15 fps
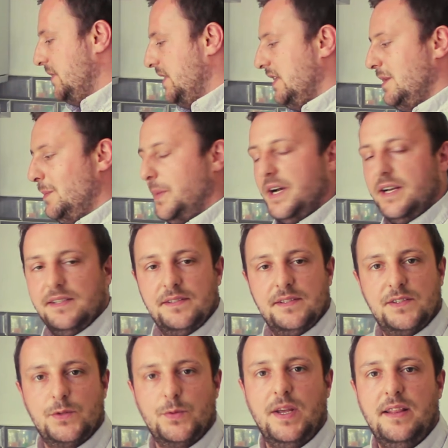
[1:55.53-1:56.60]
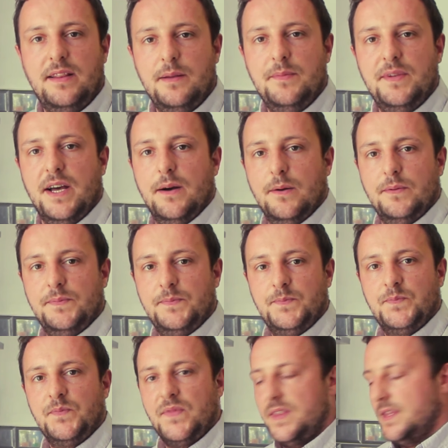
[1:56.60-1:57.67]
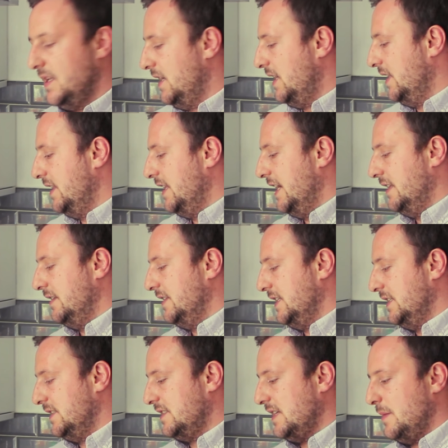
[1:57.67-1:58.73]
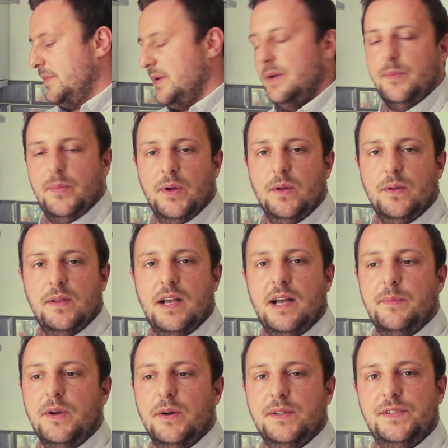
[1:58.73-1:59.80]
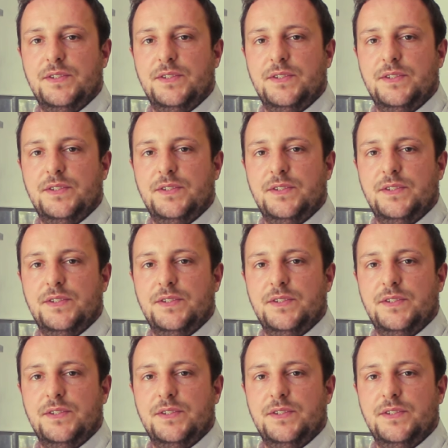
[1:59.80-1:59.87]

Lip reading: in the pan, sweat them down, and then in a separate bowl I'm going